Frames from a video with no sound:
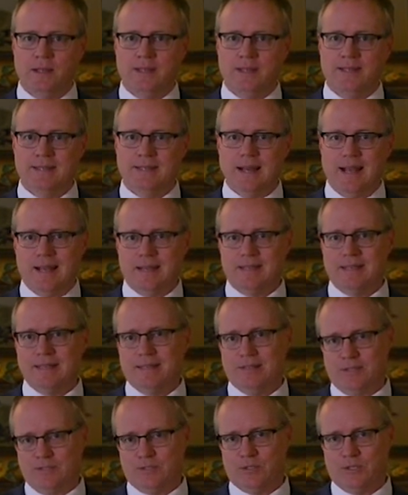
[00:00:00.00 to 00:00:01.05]
not
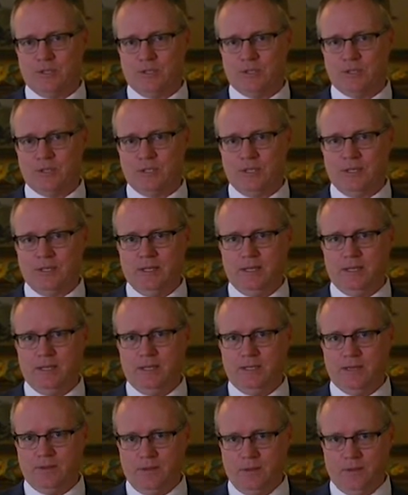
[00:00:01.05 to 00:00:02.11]
in the church
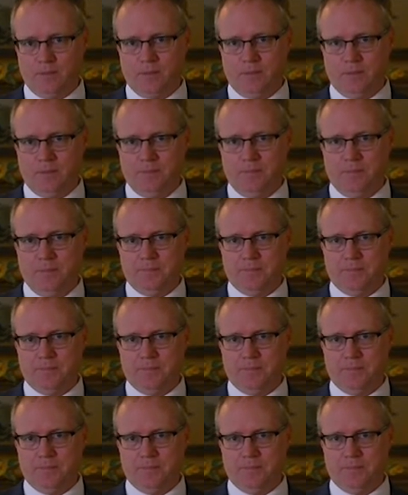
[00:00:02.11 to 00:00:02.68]
in Ulrum.